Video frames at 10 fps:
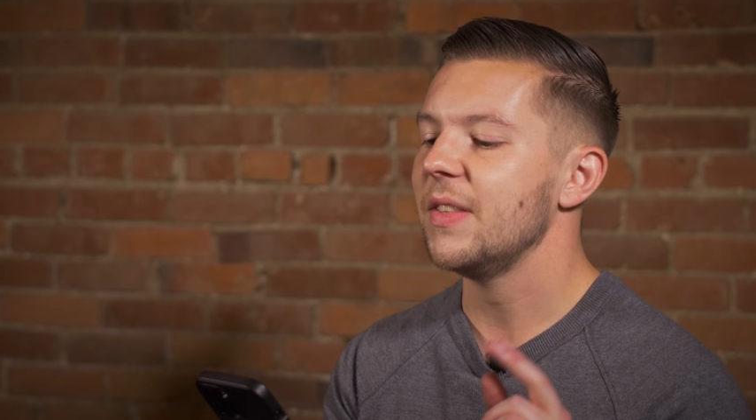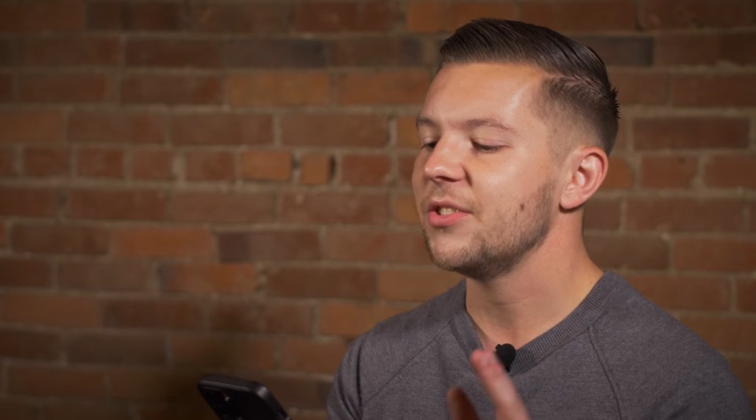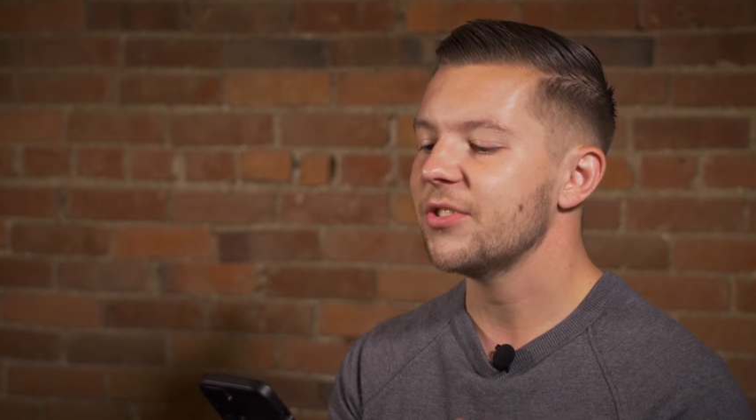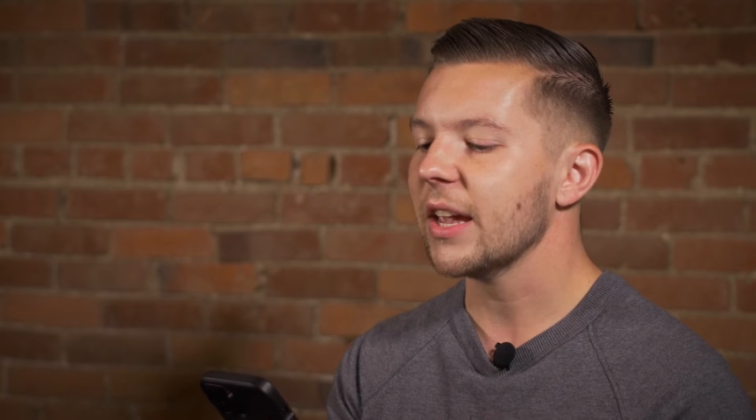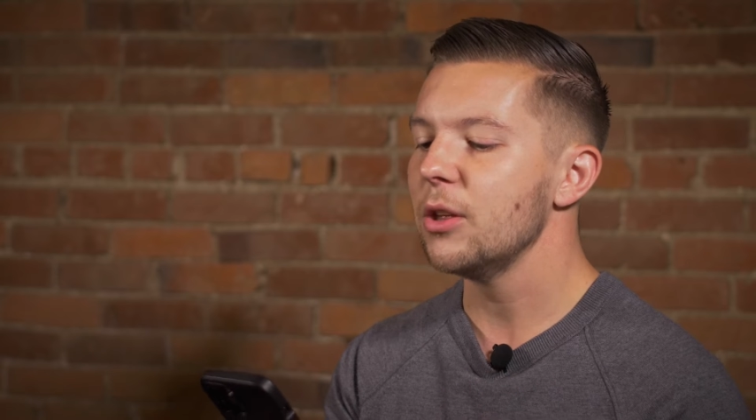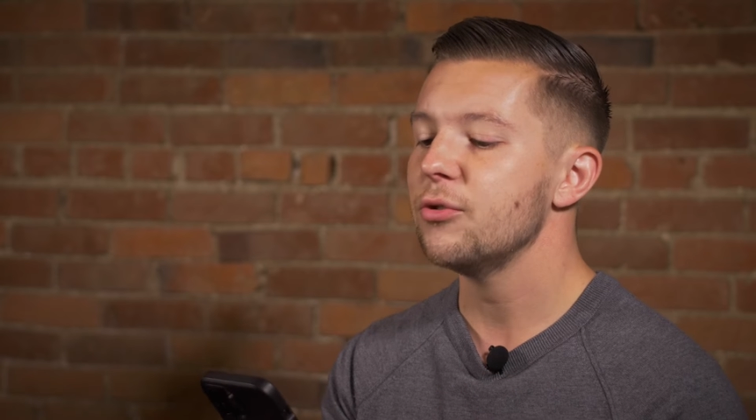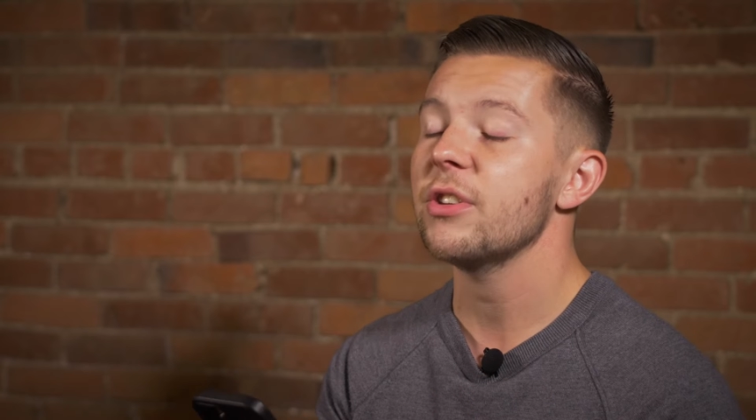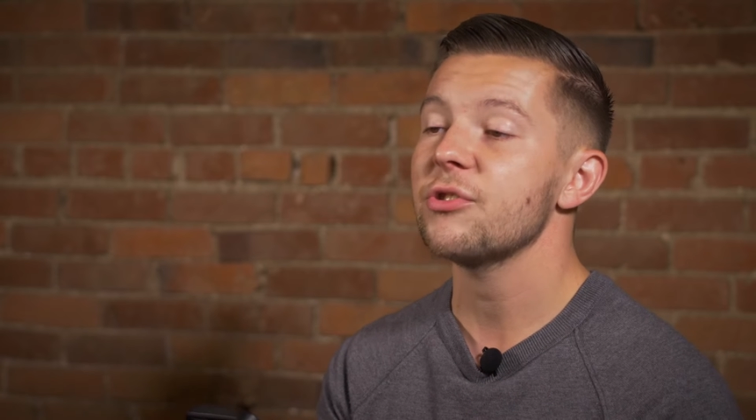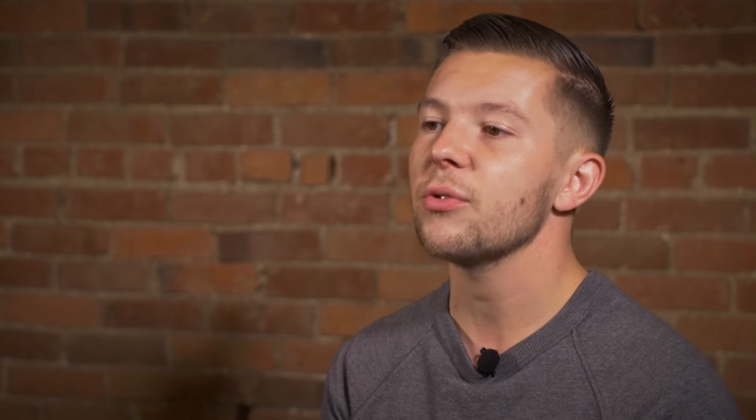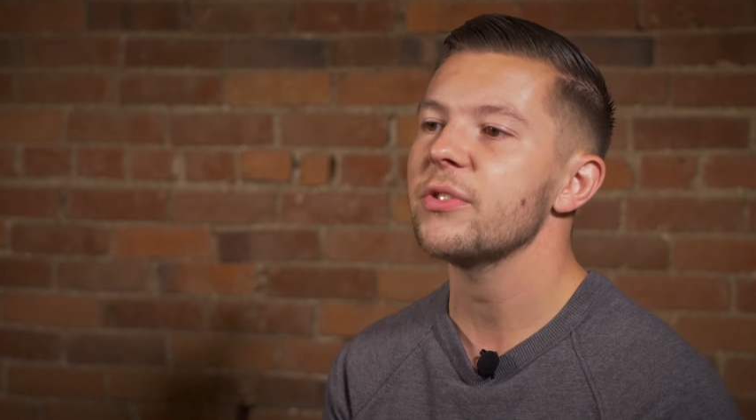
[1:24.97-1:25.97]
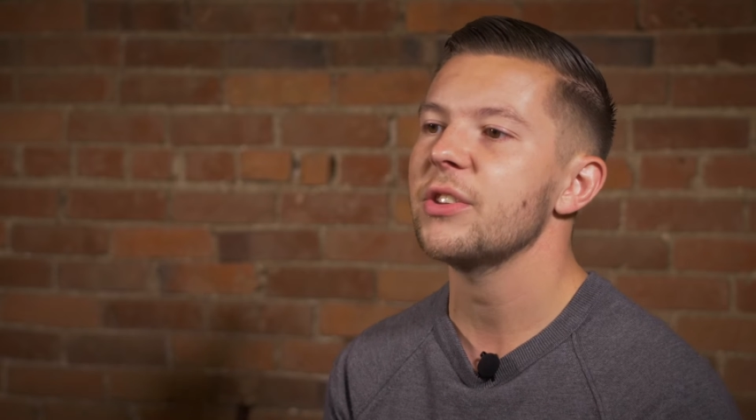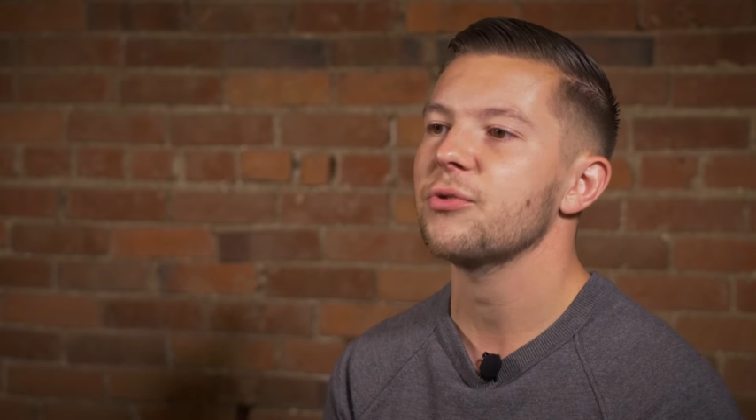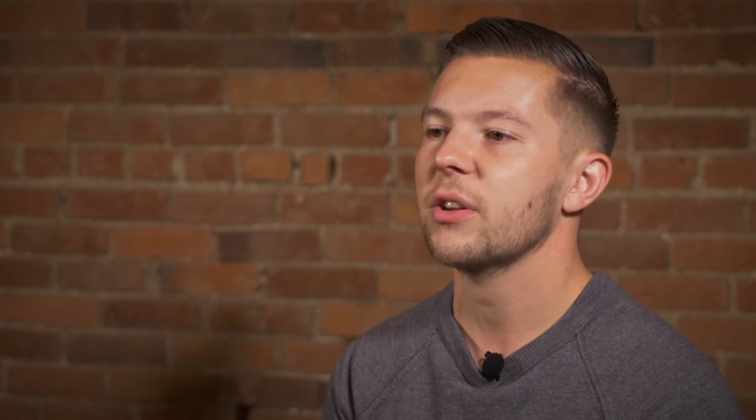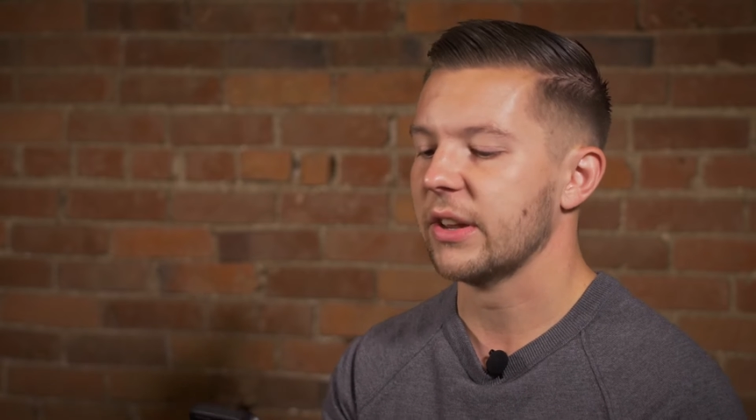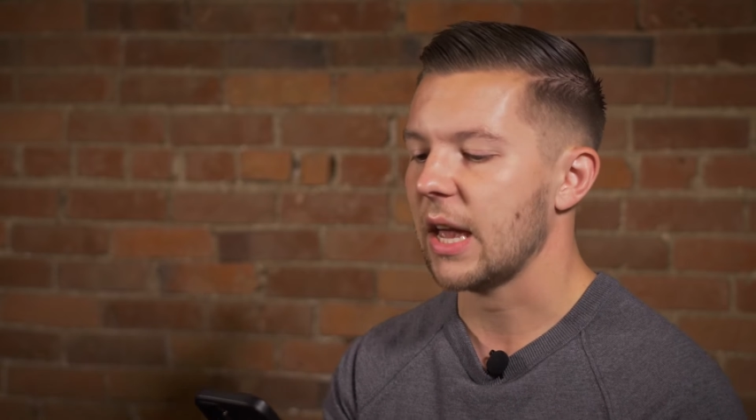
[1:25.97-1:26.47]
the 2nd Judicial
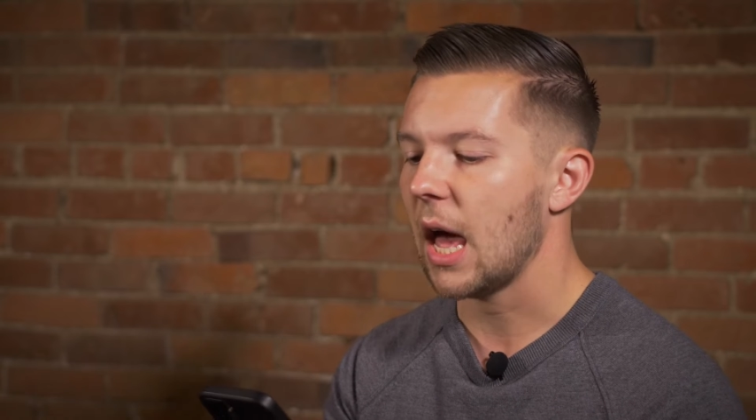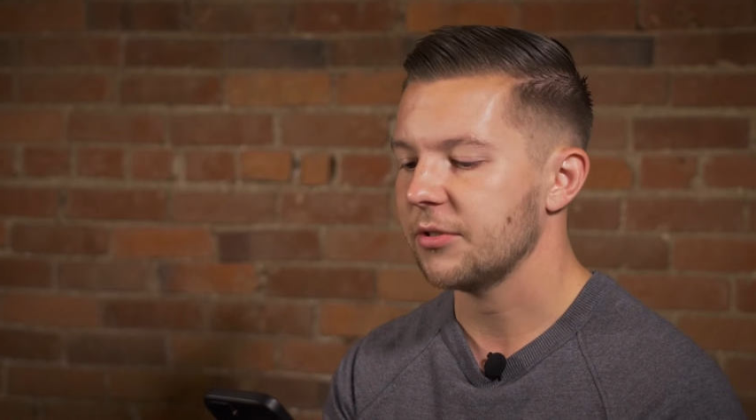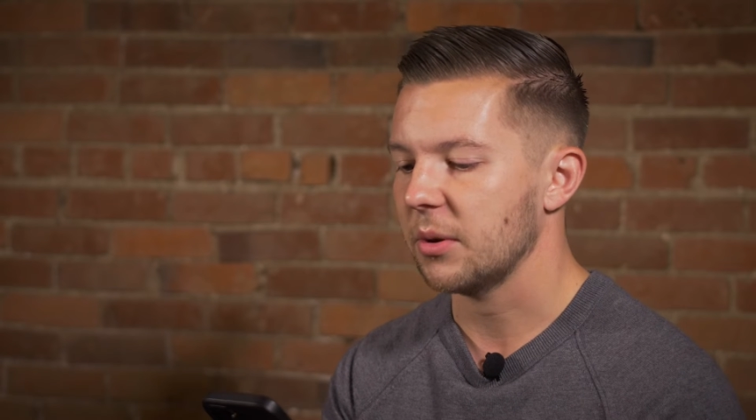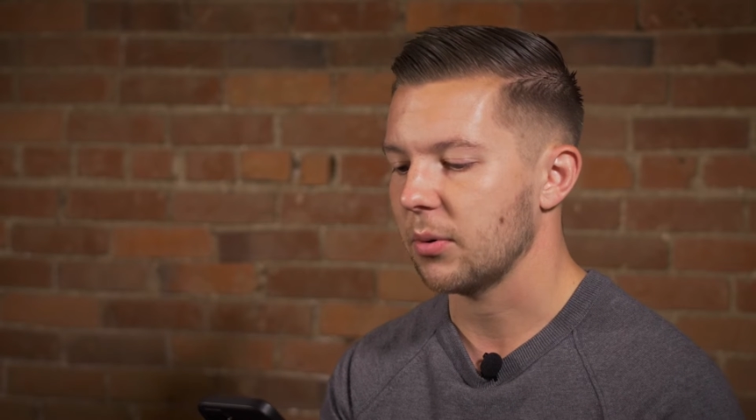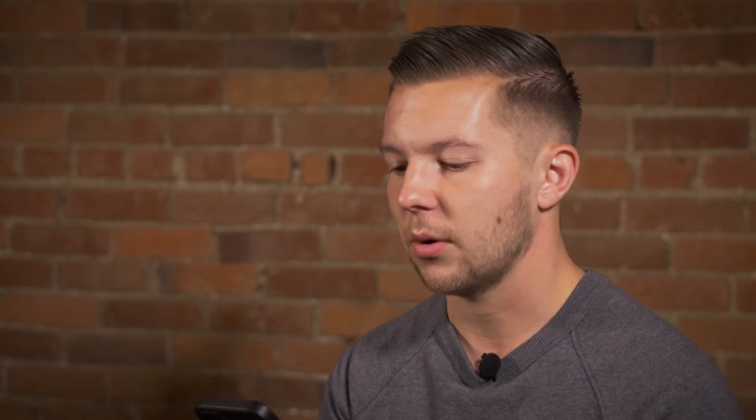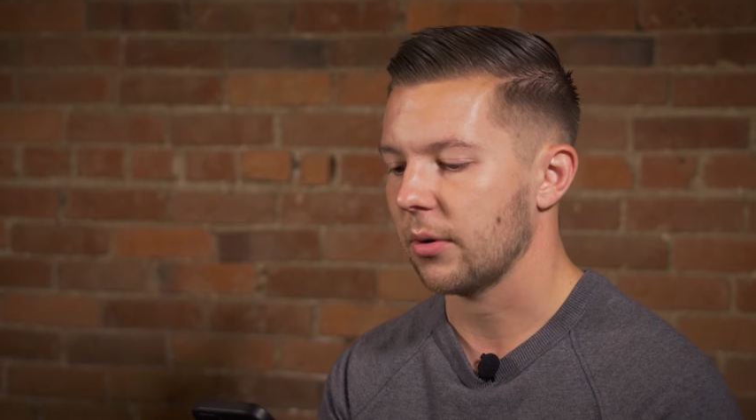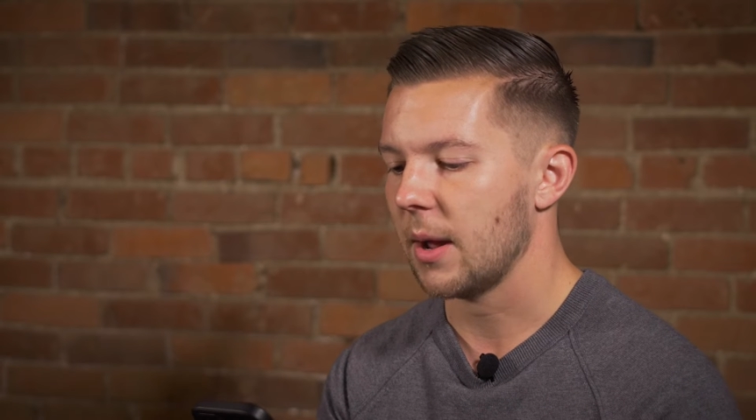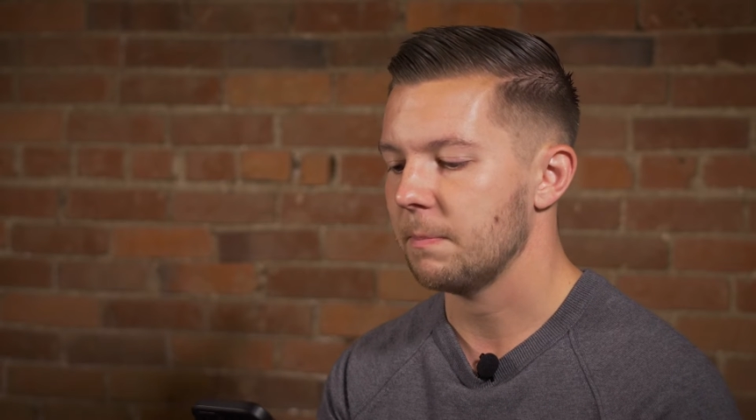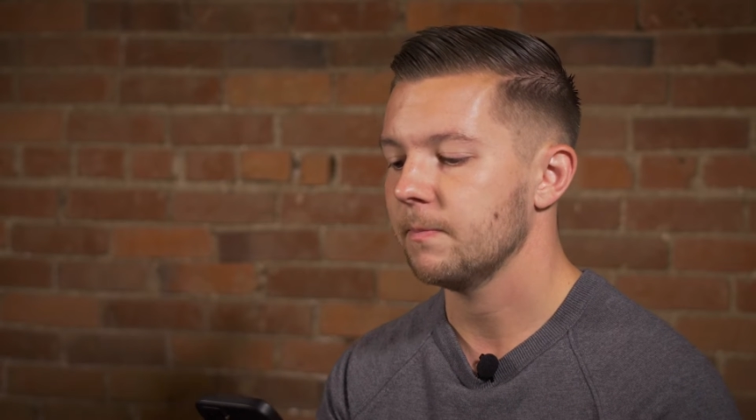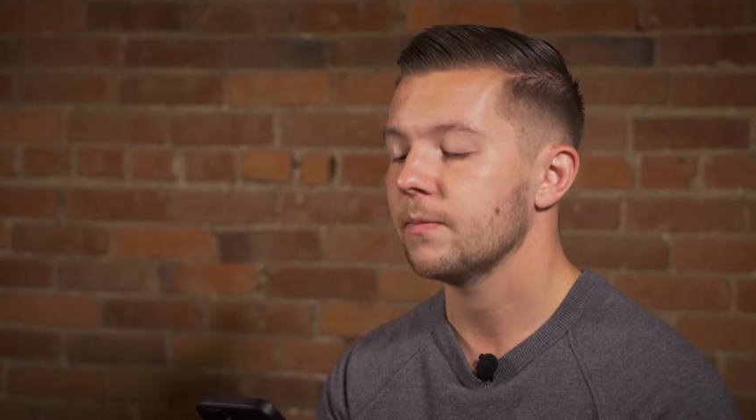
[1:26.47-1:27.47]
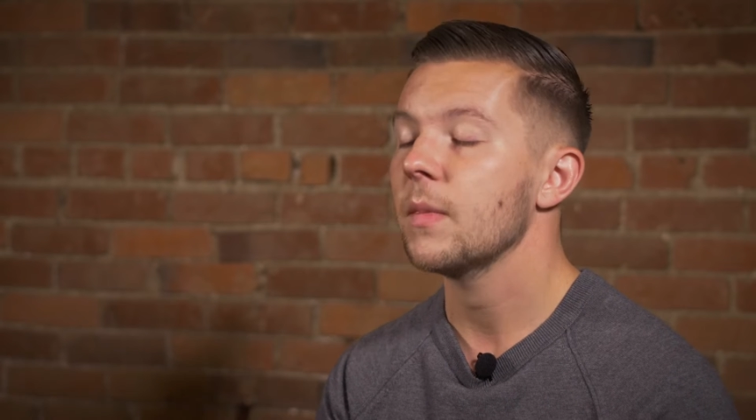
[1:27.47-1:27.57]
District CASA program.